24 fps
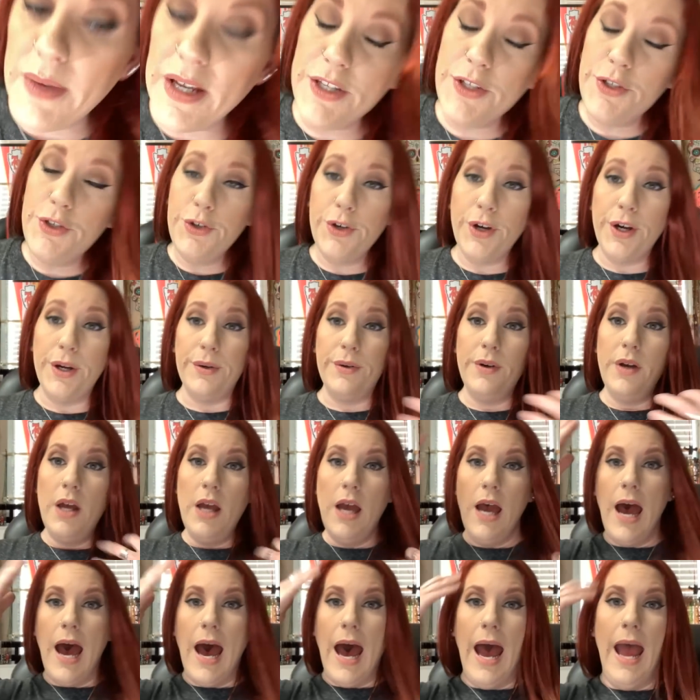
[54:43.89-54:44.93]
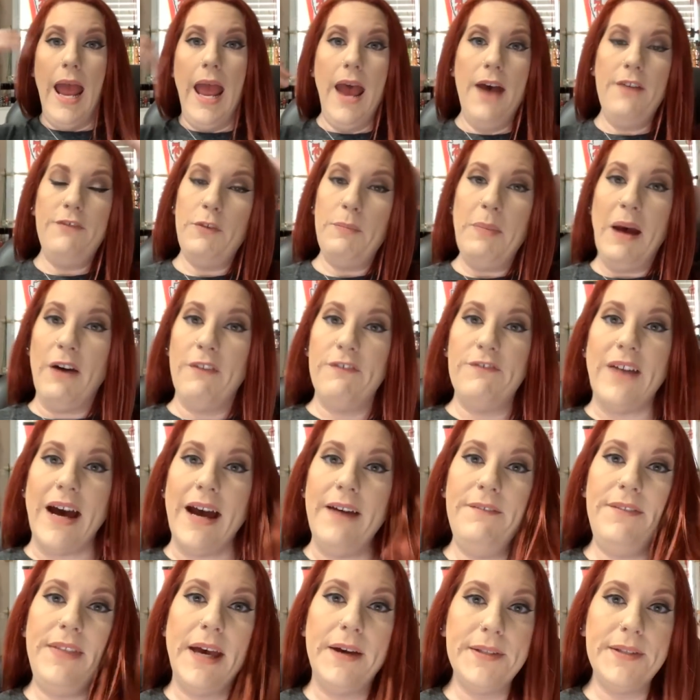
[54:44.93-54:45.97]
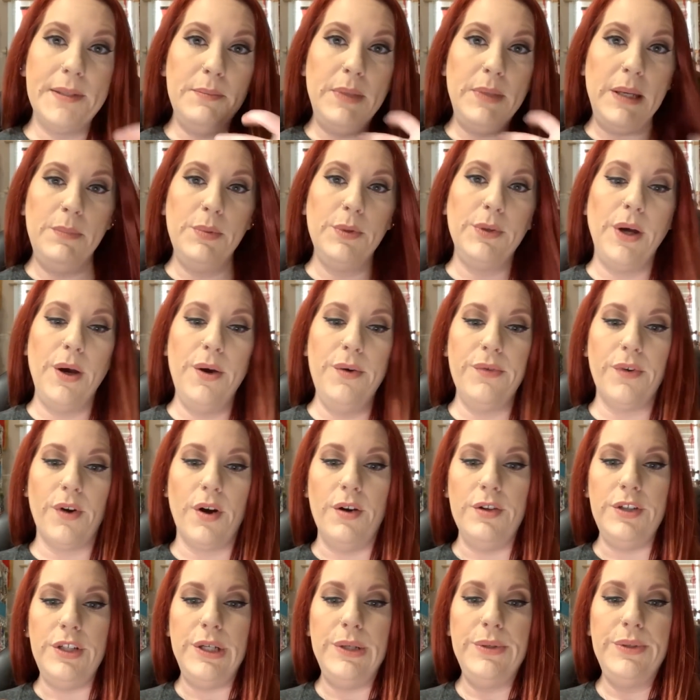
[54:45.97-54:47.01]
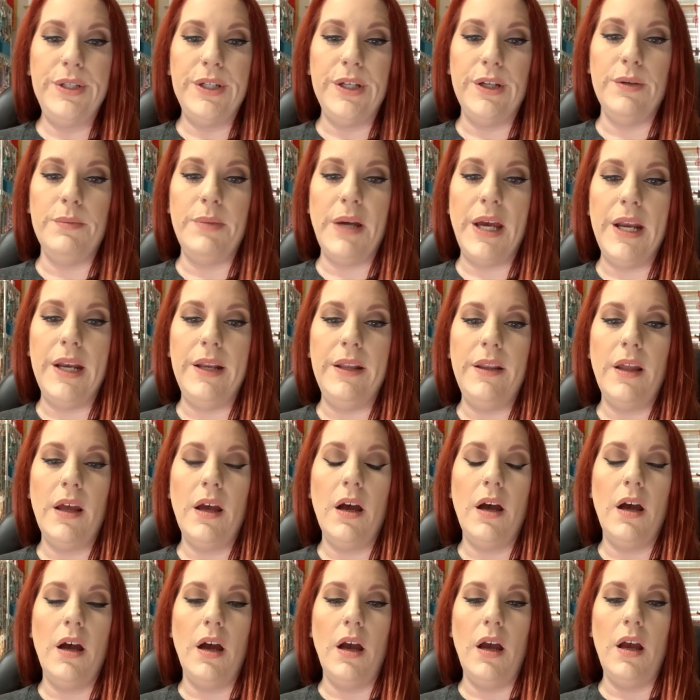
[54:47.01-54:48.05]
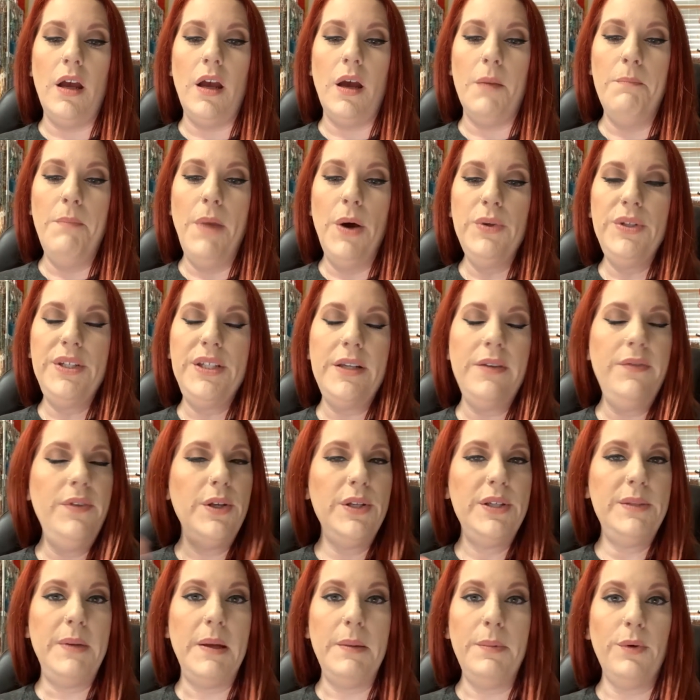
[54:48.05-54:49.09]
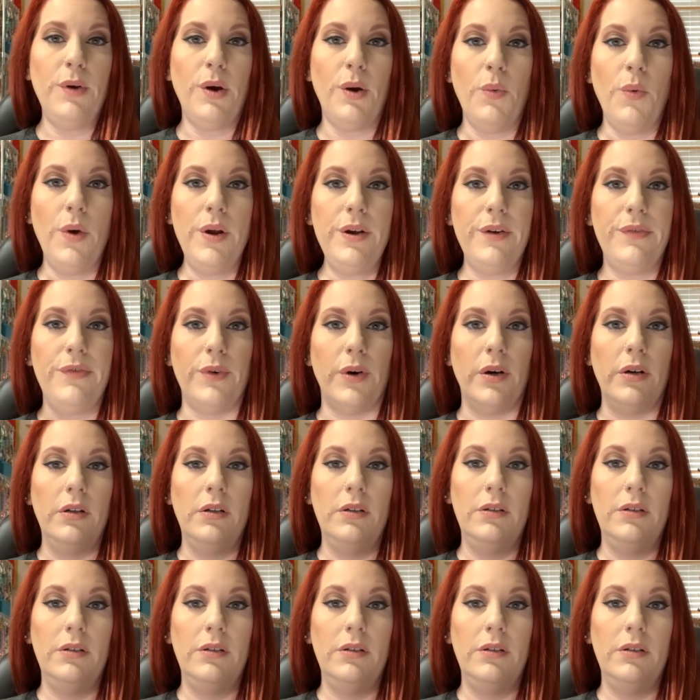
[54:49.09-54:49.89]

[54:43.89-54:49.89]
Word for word: true. I have about five thousand people over on YouTube, and most of those people are wonderful.